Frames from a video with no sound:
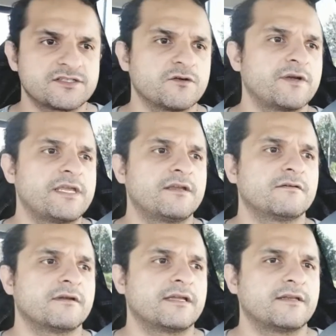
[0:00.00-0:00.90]
So
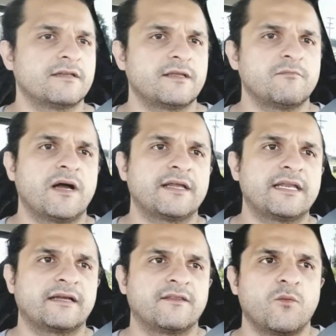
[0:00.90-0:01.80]
here in my
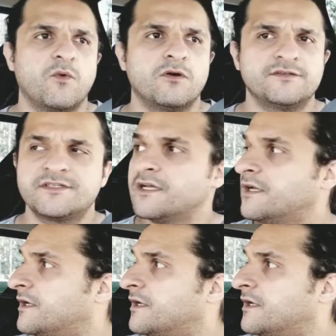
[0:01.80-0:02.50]
neck of the woods,